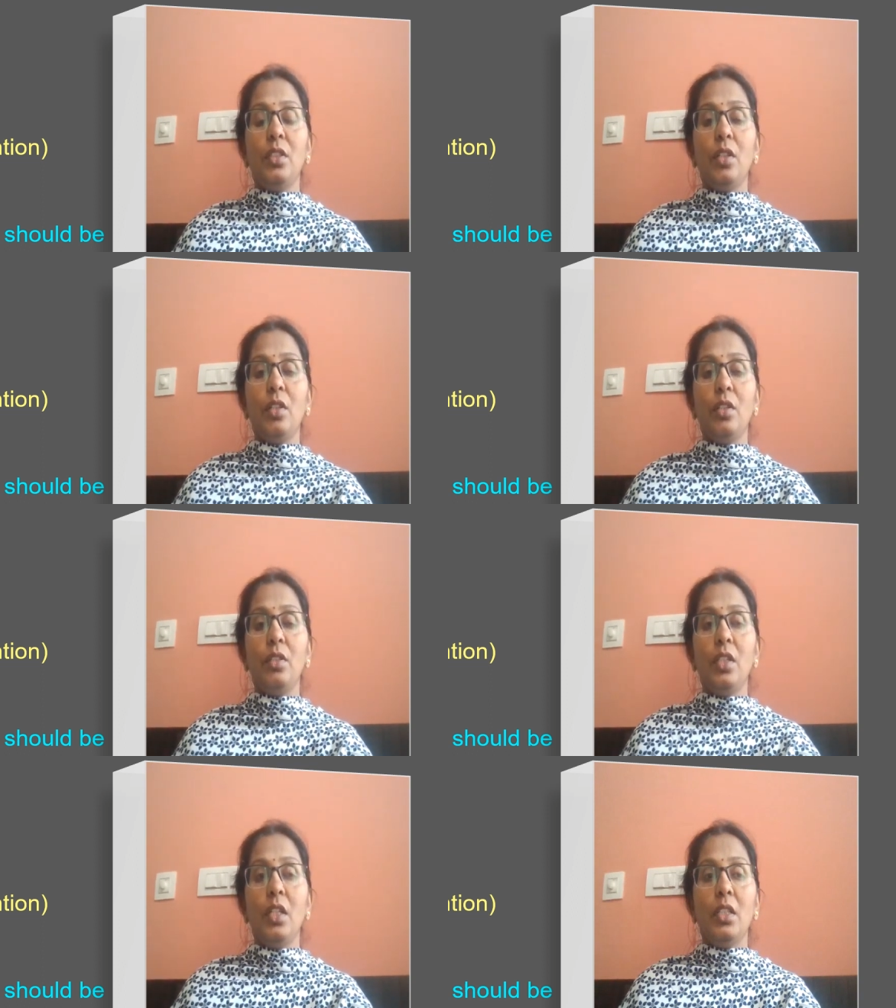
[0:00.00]
or
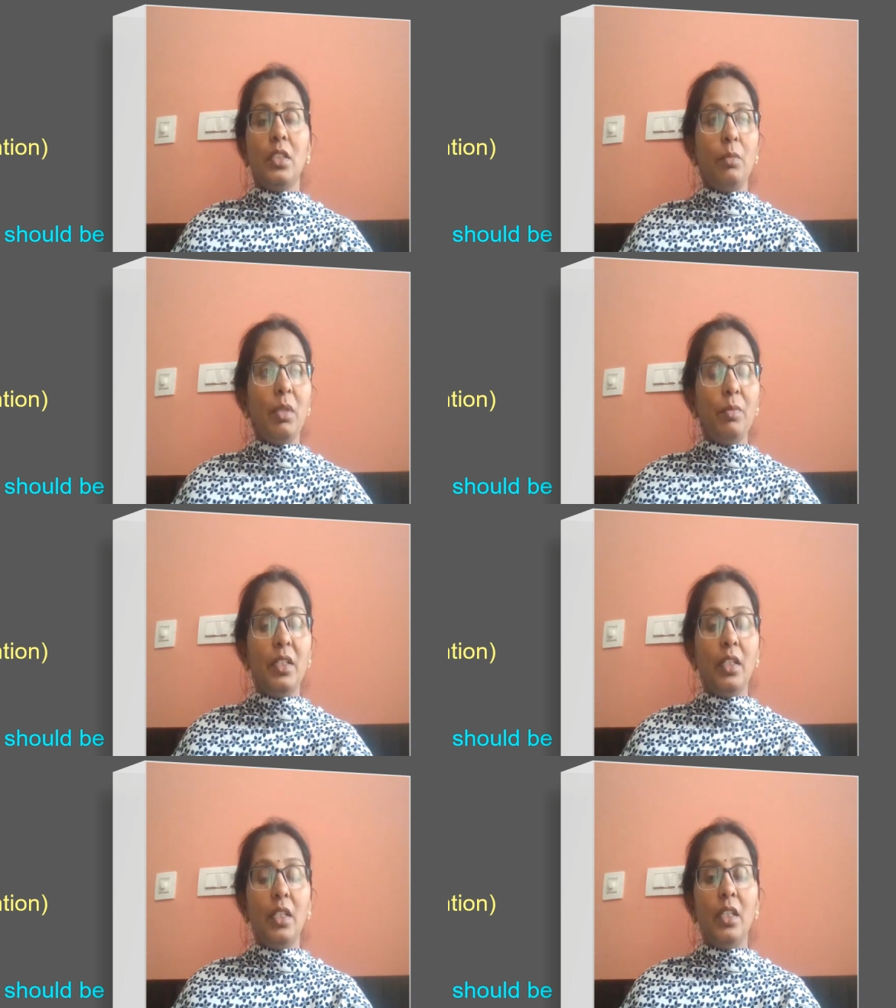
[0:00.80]
some of
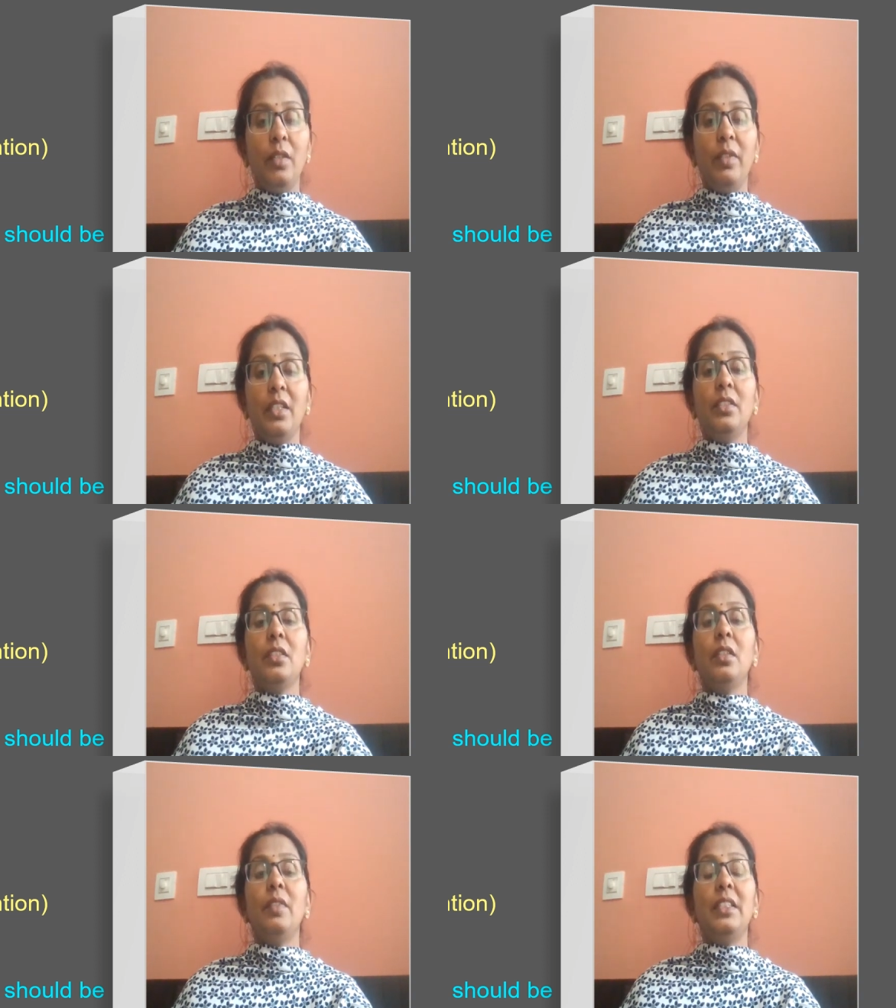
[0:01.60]
the events
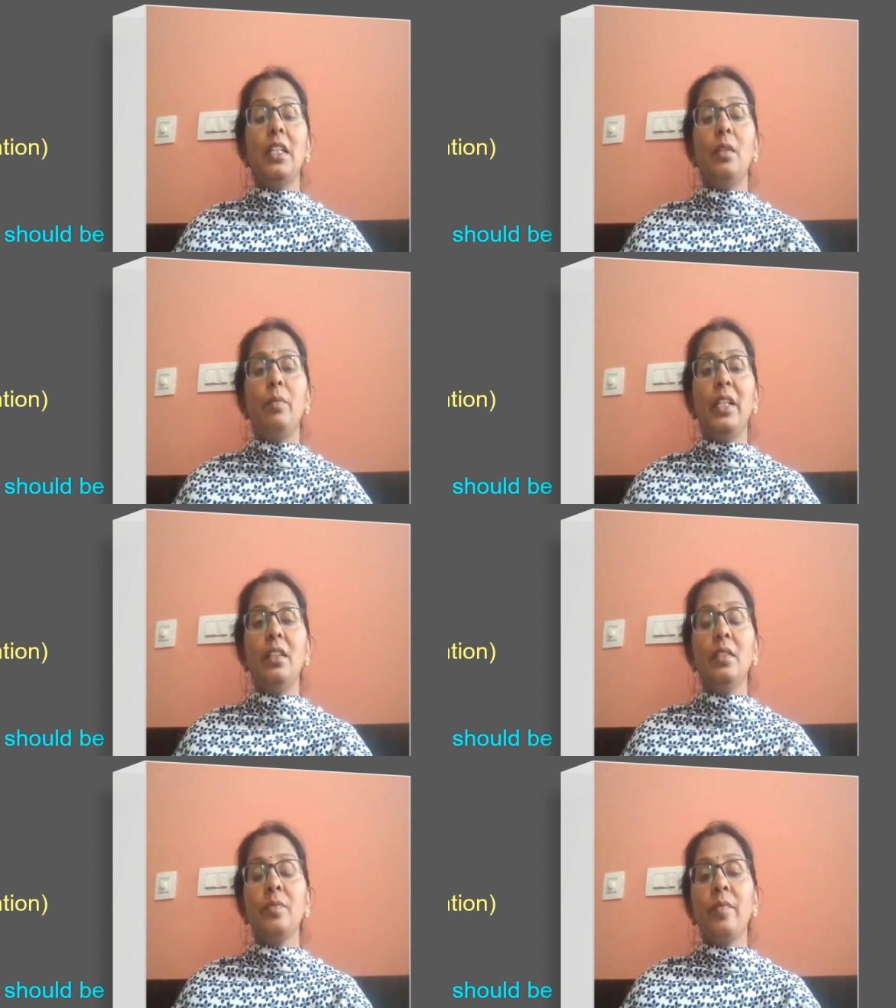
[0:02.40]
which can
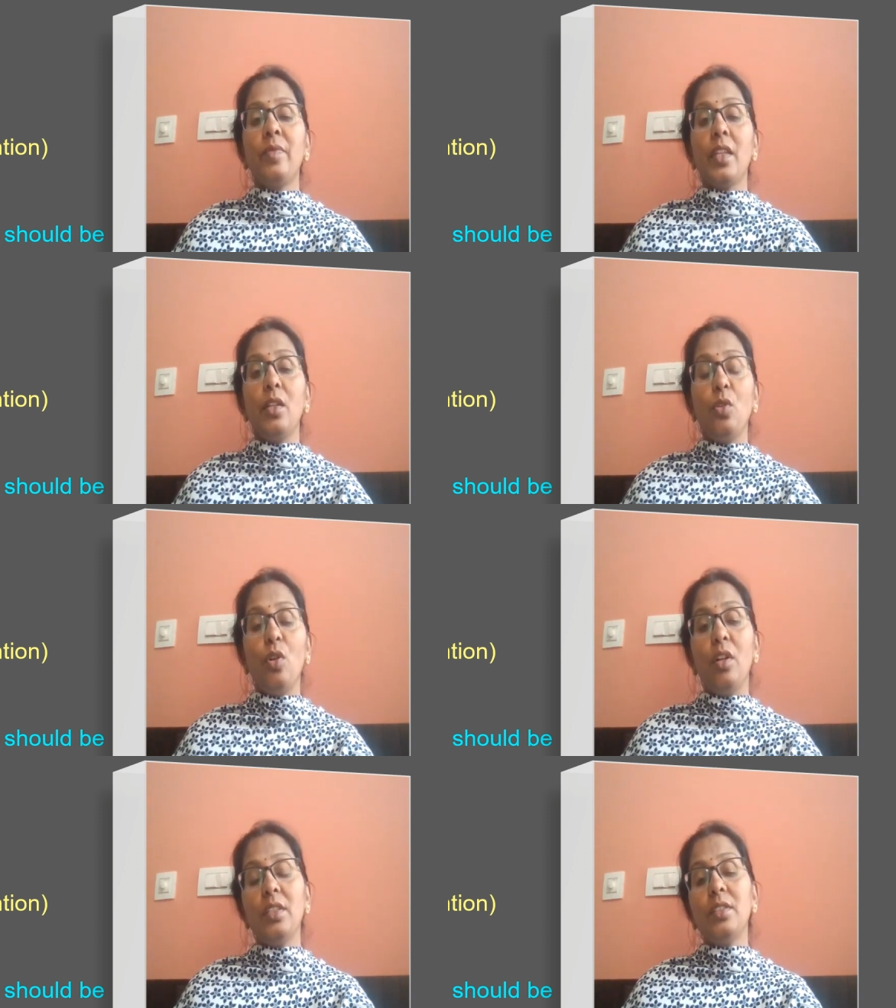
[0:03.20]
bring
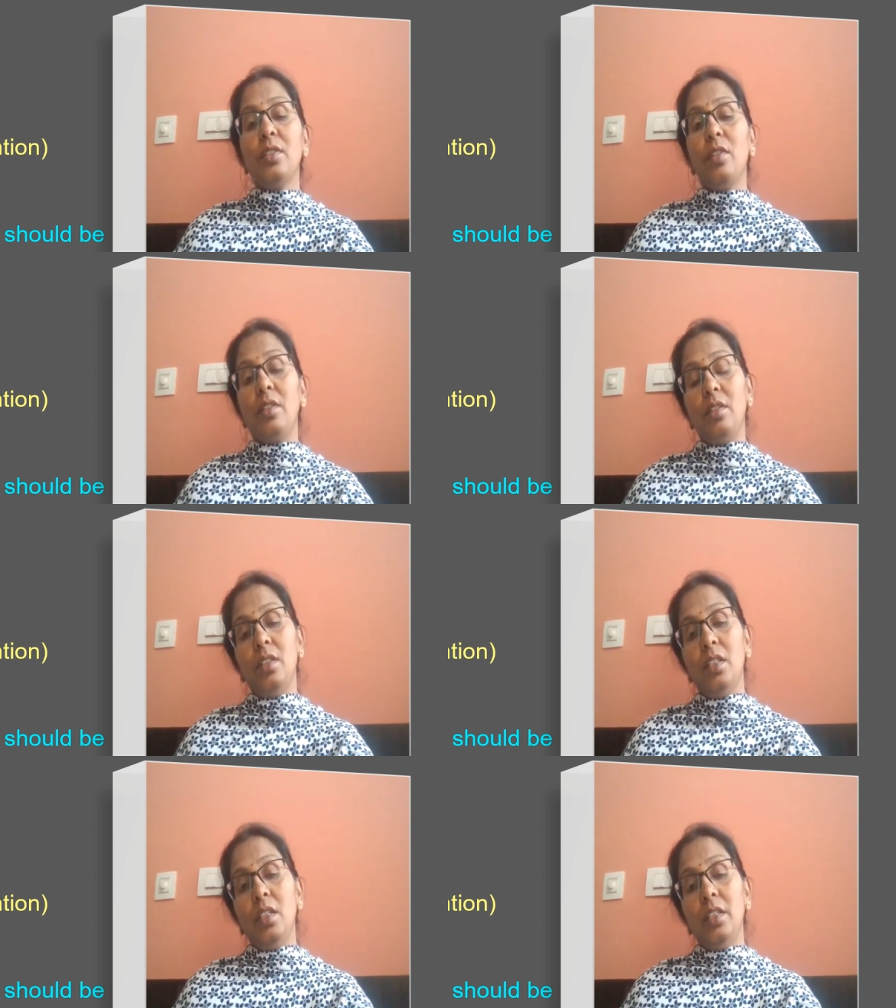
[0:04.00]
loss or
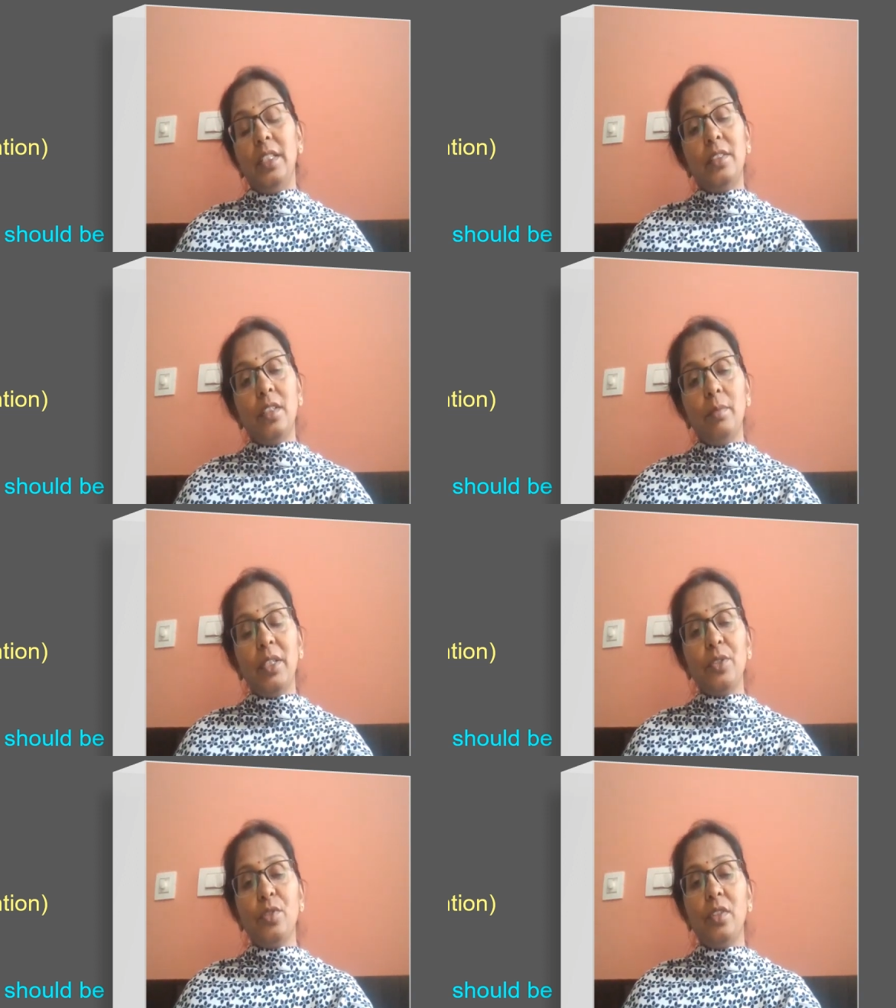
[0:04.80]

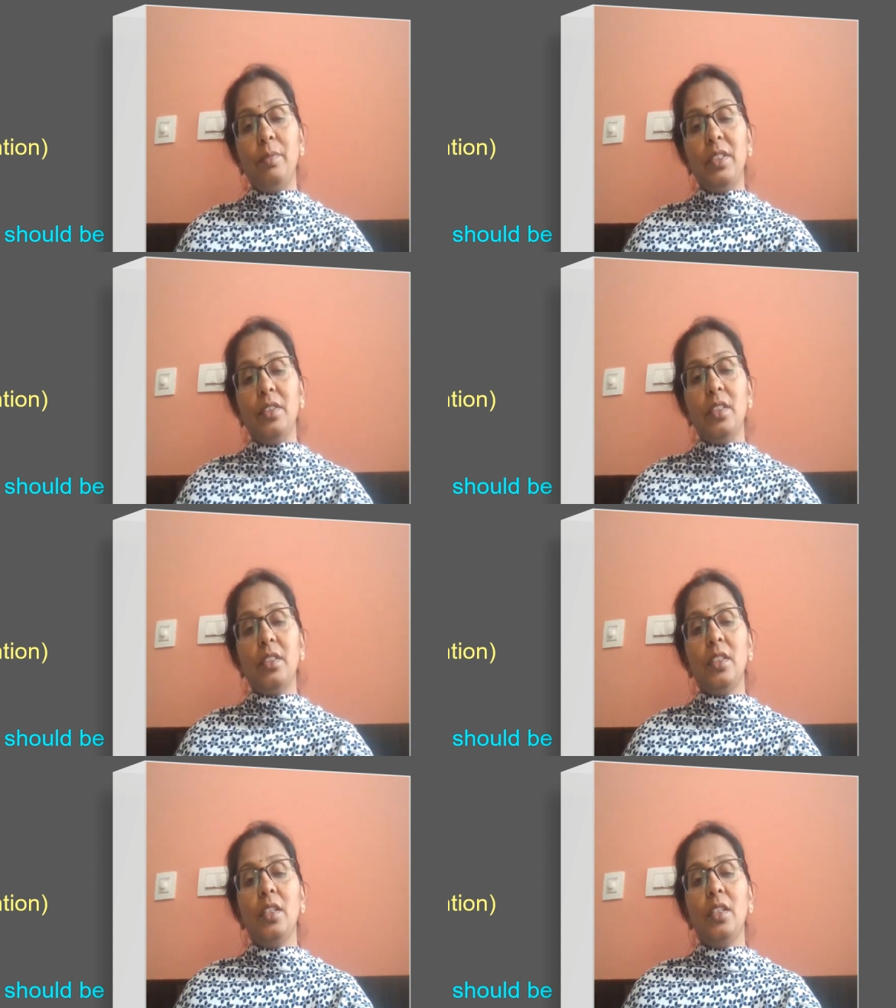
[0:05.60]
disturbance to the business.